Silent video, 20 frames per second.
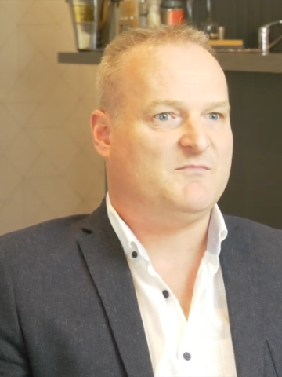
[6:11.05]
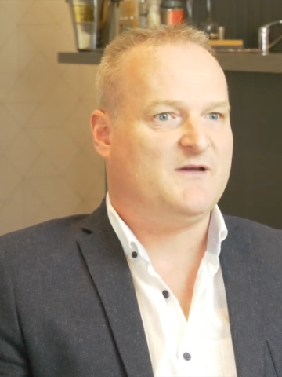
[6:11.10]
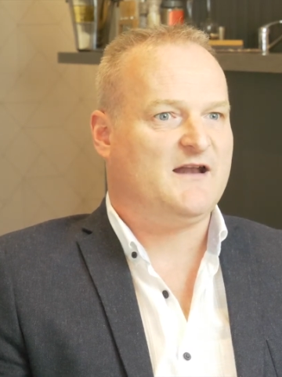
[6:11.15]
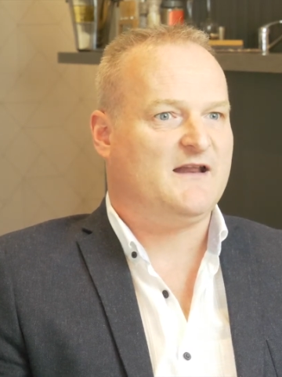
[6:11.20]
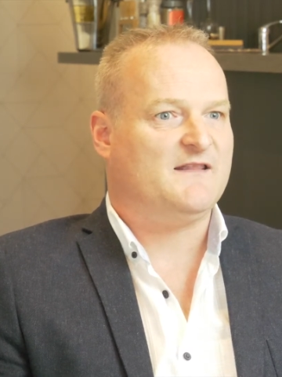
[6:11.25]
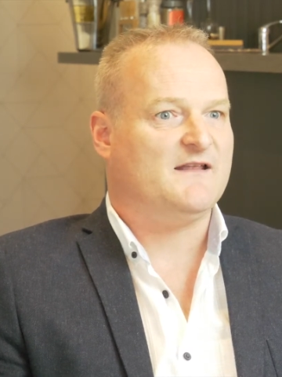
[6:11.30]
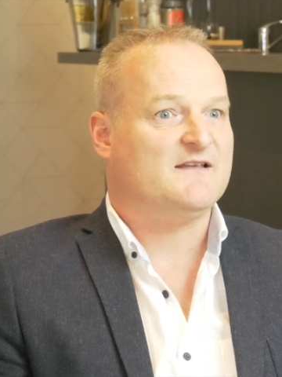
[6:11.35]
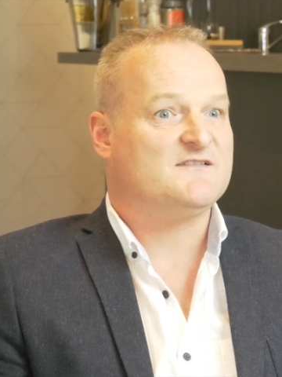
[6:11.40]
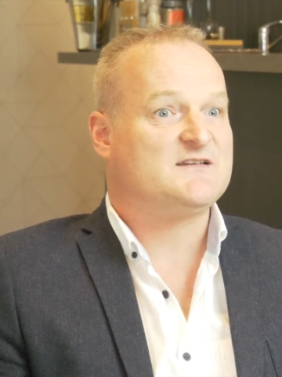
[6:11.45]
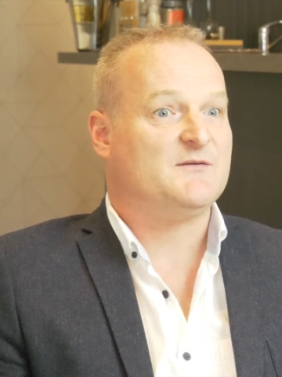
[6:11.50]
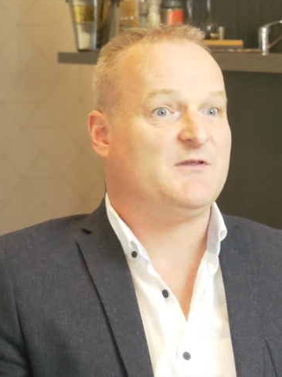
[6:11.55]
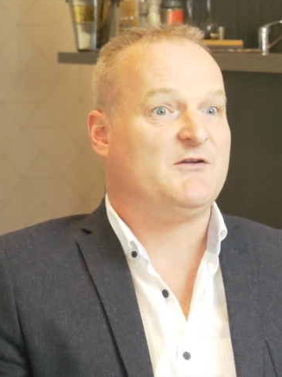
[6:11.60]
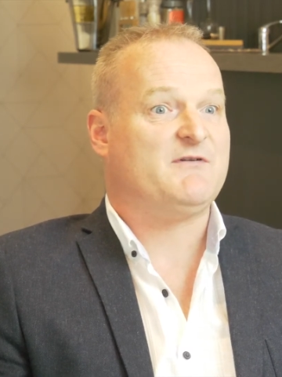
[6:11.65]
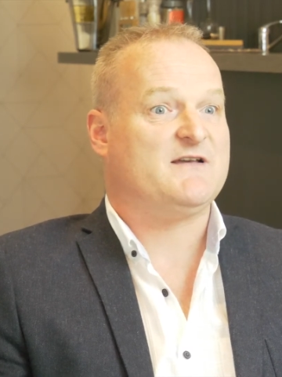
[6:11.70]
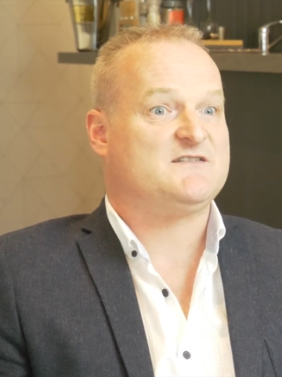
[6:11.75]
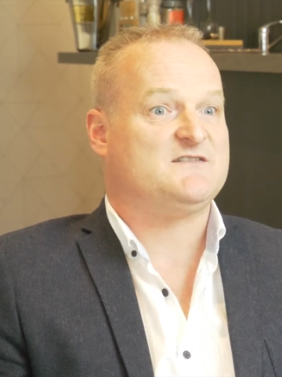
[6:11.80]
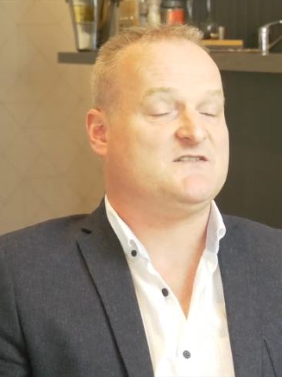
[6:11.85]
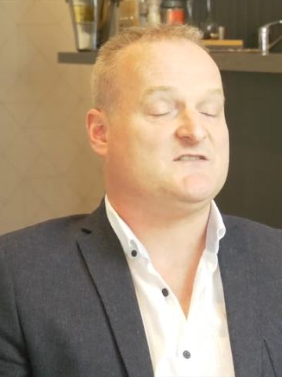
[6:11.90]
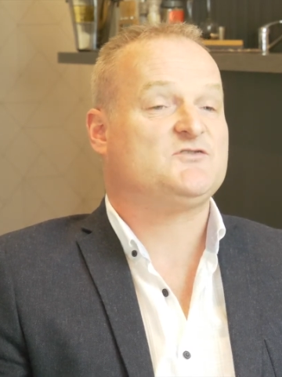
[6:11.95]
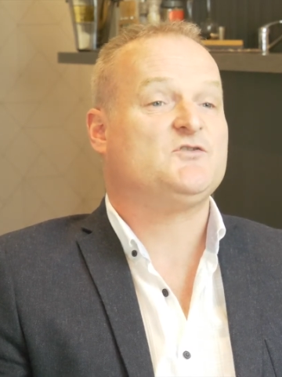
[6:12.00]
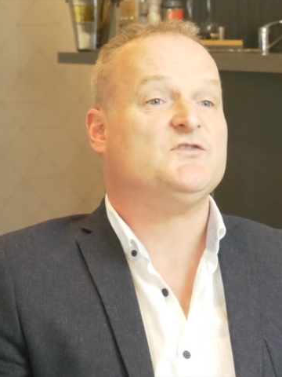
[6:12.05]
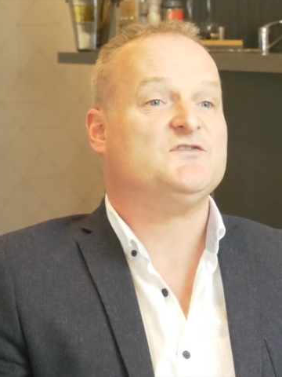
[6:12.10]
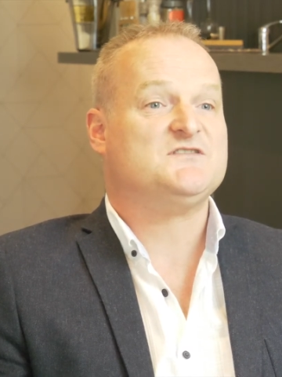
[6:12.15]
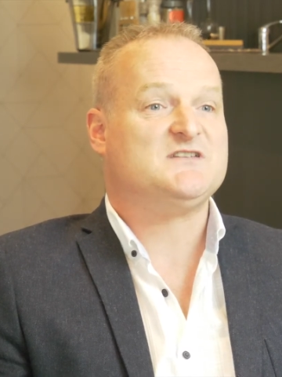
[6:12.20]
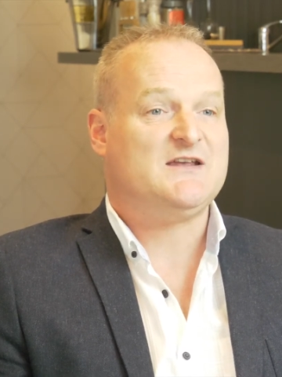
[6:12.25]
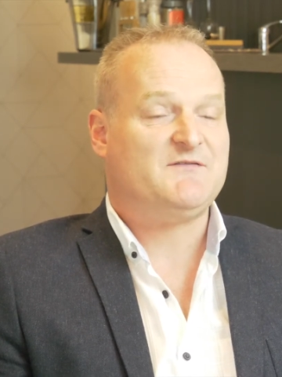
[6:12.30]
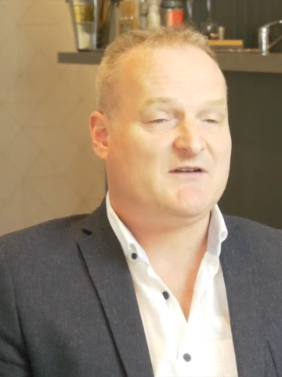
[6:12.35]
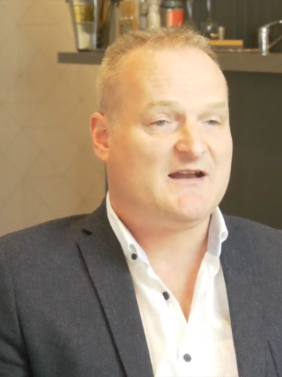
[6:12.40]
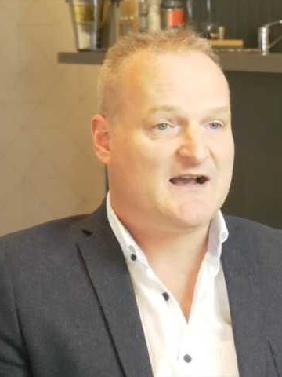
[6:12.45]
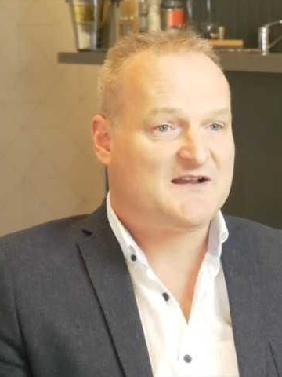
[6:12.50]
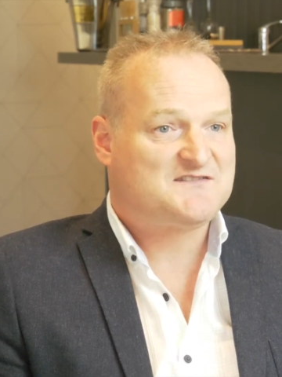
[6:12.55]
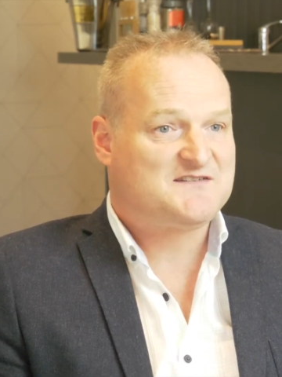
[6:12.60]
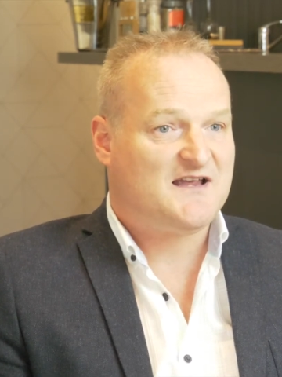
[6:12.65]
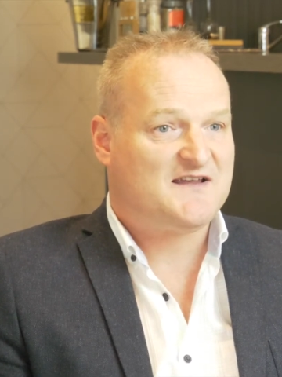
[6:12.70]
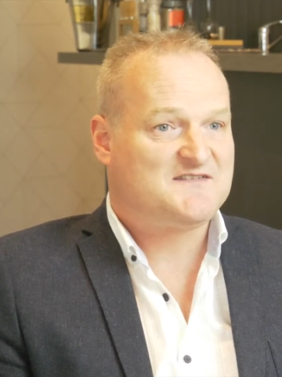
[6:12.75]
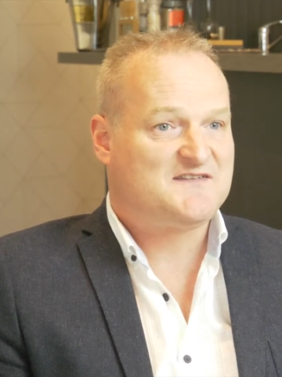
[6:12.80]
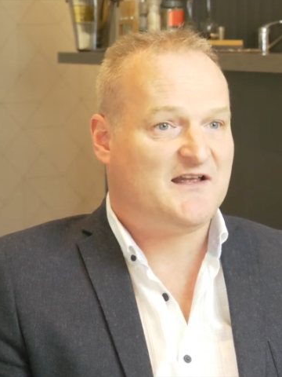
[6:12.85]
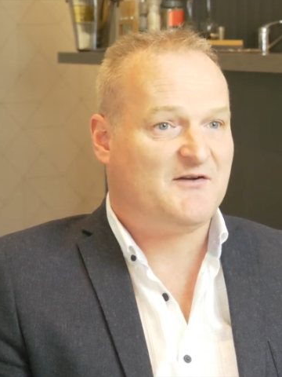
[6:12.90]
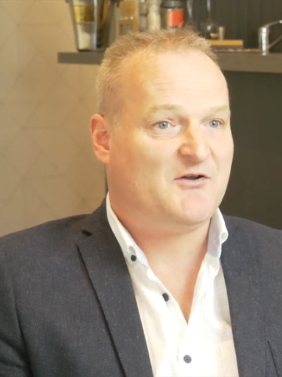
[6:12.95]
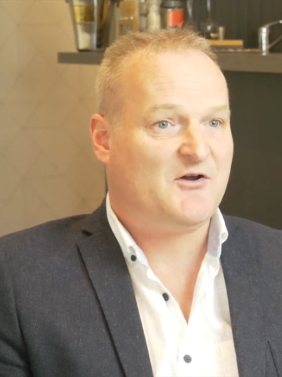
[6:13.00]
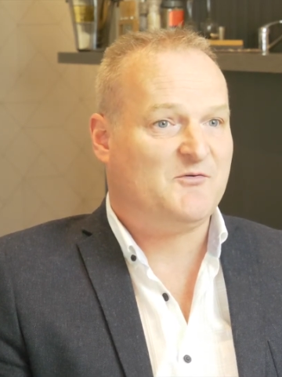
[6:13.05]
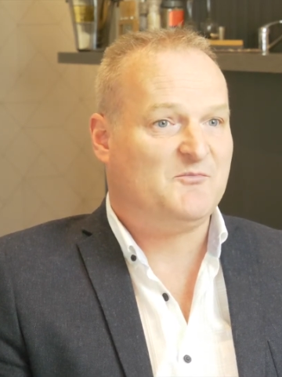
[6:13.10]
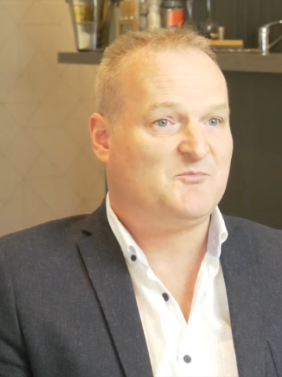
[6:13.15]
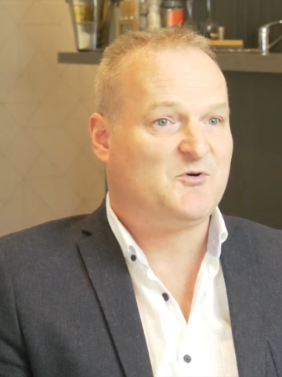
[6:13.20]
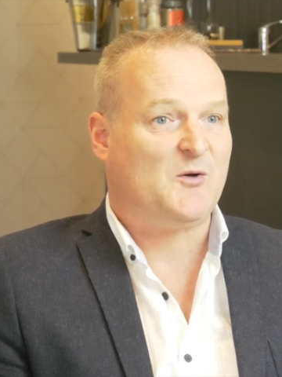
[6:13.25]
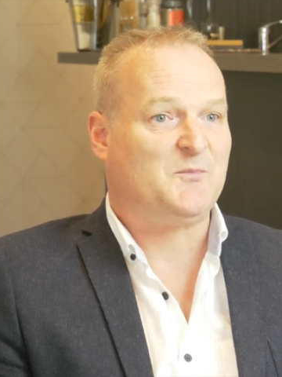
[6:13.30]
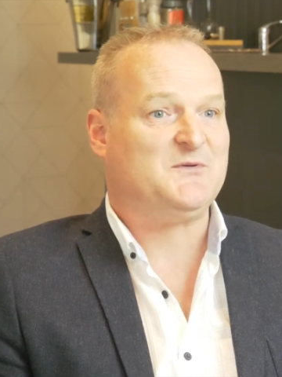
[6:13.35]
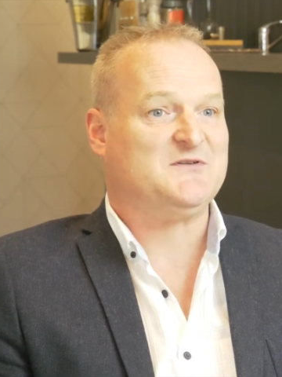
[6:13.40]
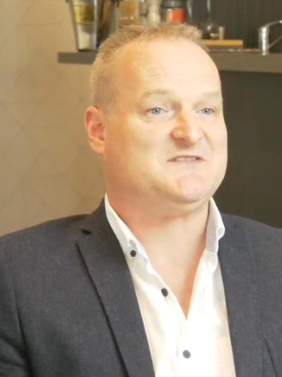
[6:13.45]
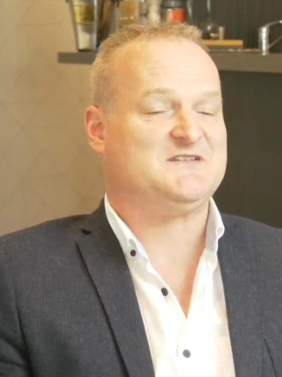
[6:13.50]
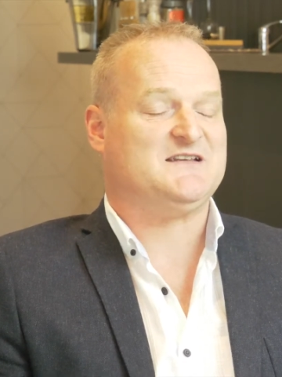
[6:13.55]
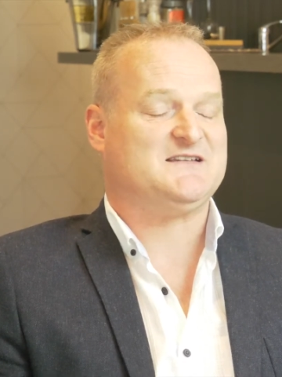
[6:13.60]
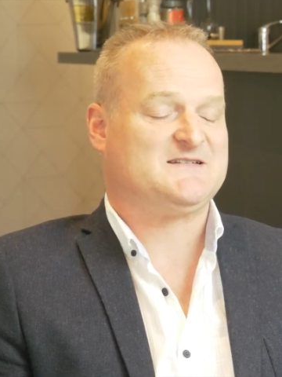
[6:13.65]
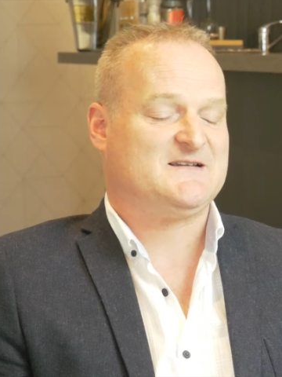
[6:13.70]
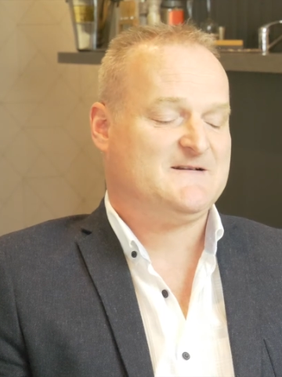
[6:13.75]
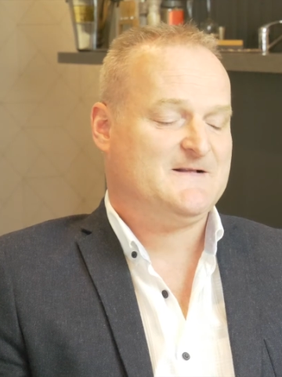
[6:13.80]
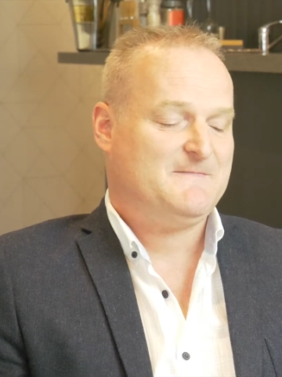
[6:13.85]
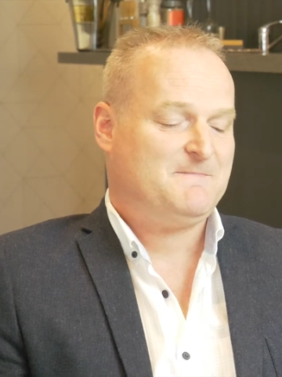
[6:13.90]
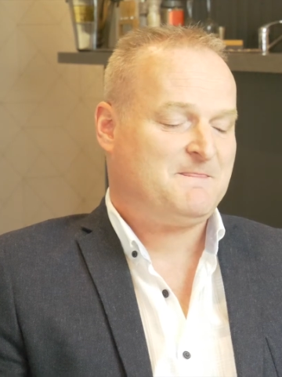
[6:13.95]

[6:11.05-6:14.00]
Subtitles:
meaning that some of the residents couldn't even access their own properties.